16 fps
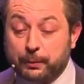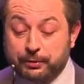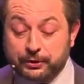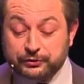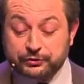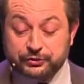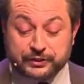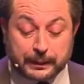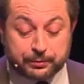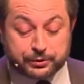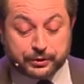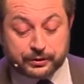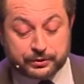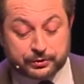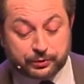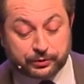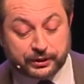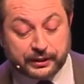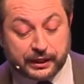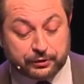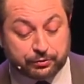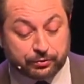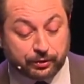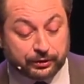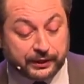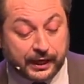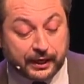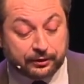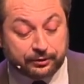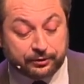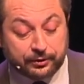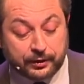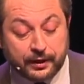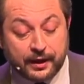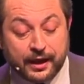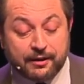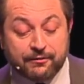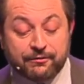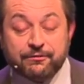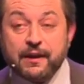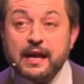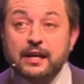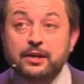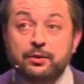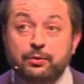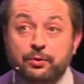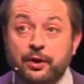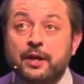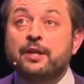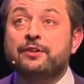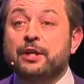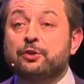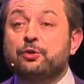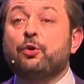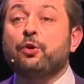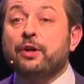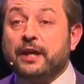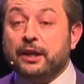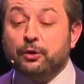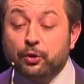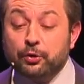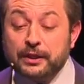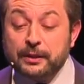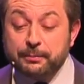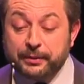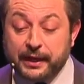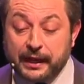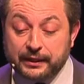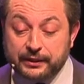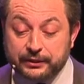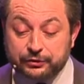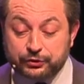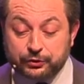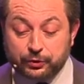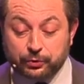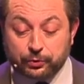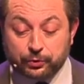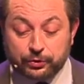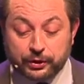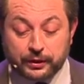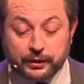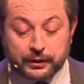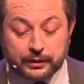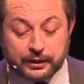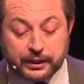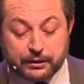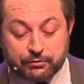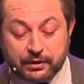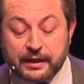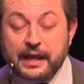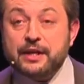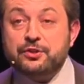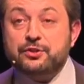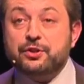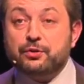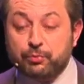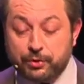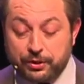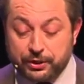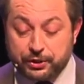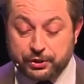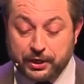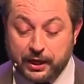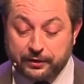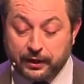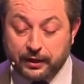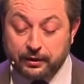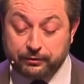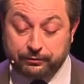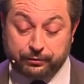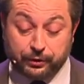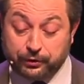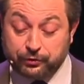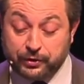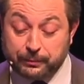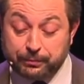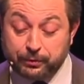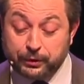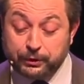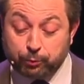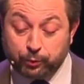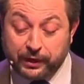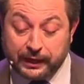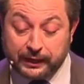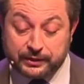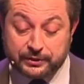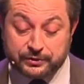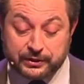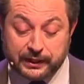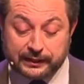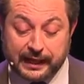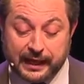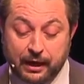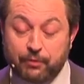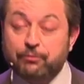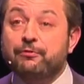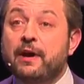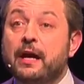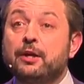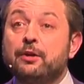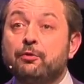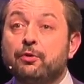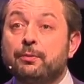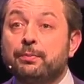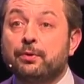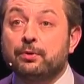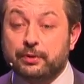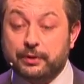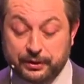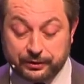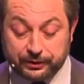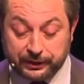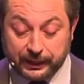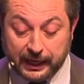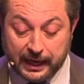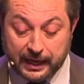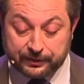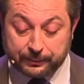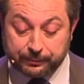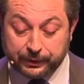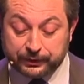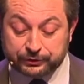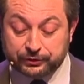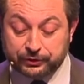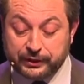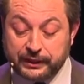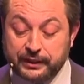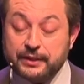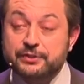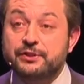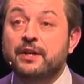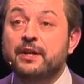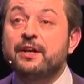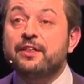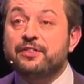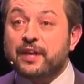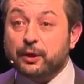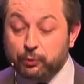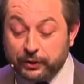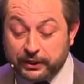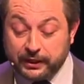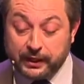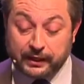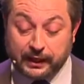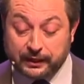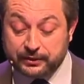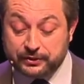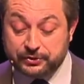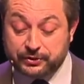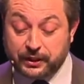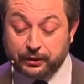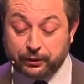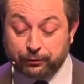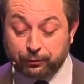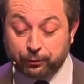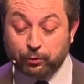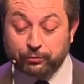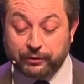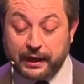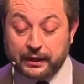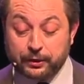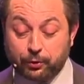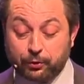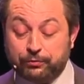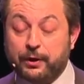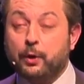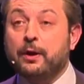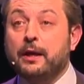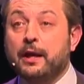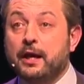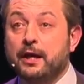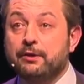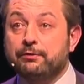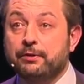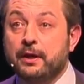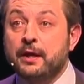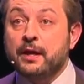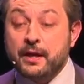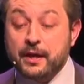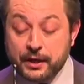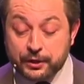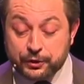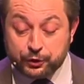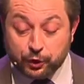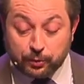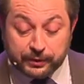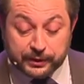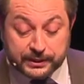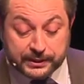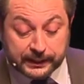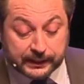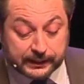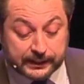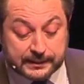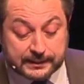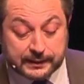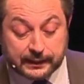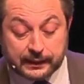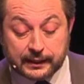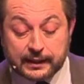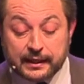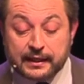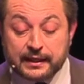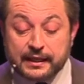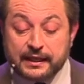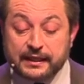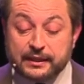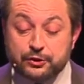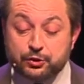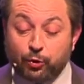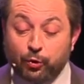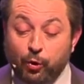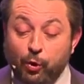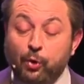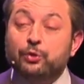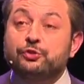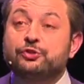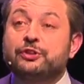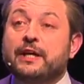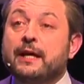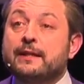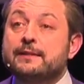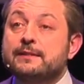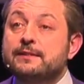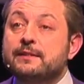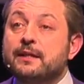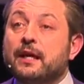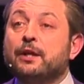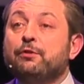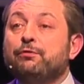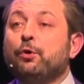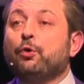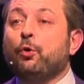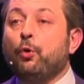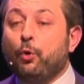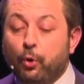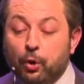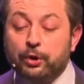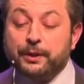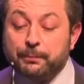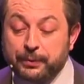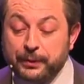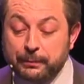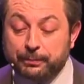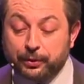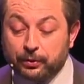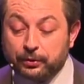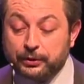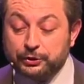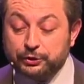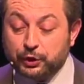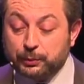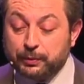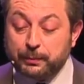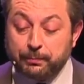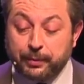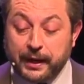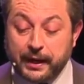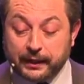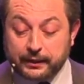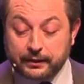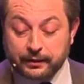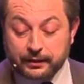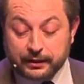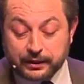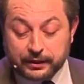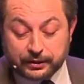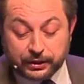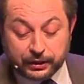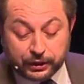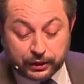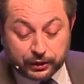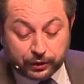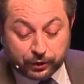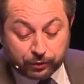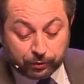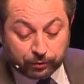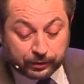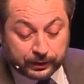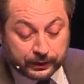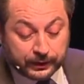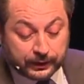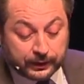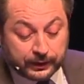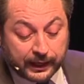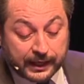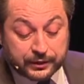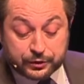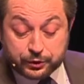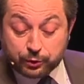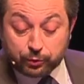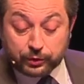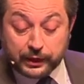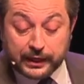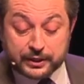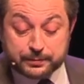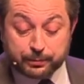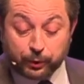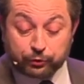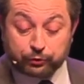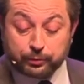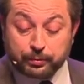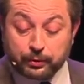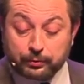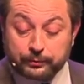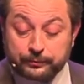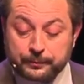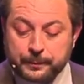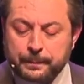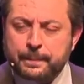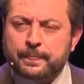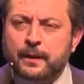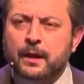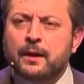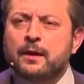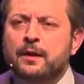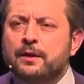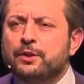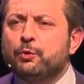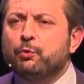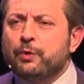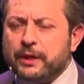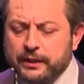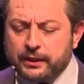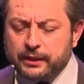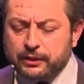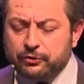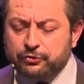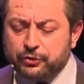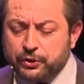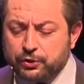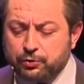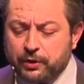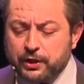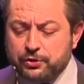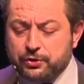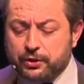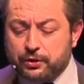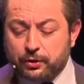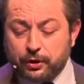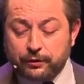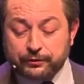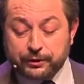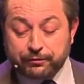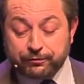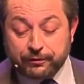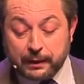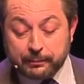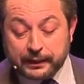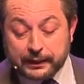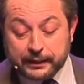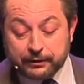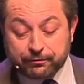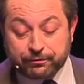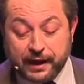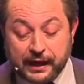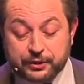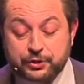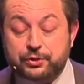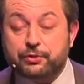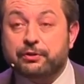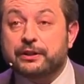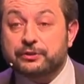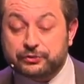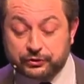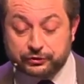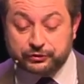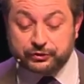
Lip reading: from conception to the natural death, a value that can only be understood in relation with each other. For example, if we understand how valuable the other person is, then we can understand the full value of our life. Human dignity in its all sense and for all the people should be back in the EU as soon as possible. The weakening situation of the family, fracturing